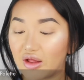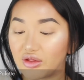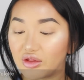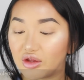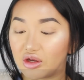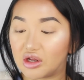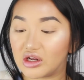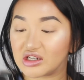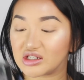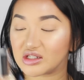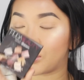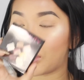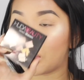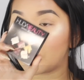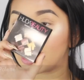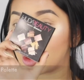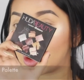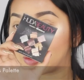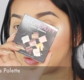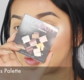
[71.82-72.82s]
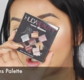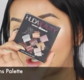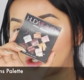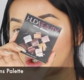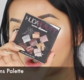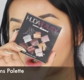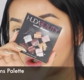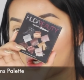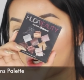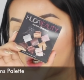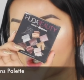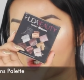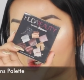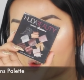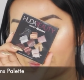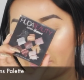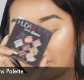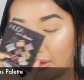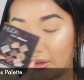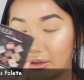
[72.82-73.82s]
and then a Smokey Obsessions
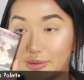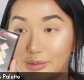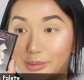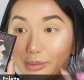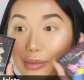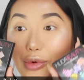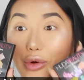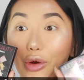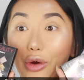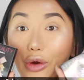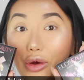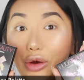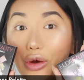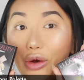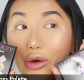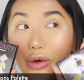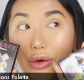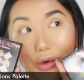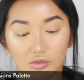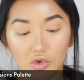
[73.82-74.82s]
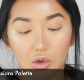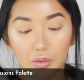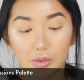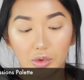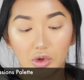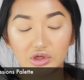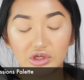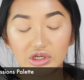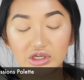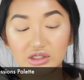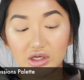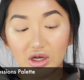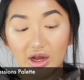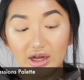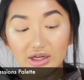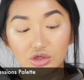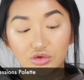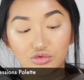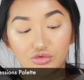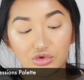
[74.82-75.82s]
eyeshadow palette. Oh, oh my god, these are
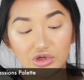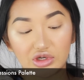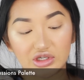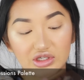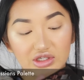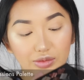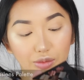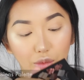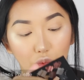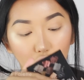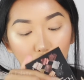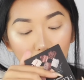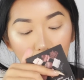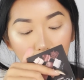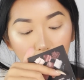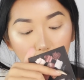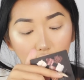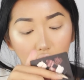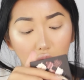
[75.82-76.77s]
actually really small, guys.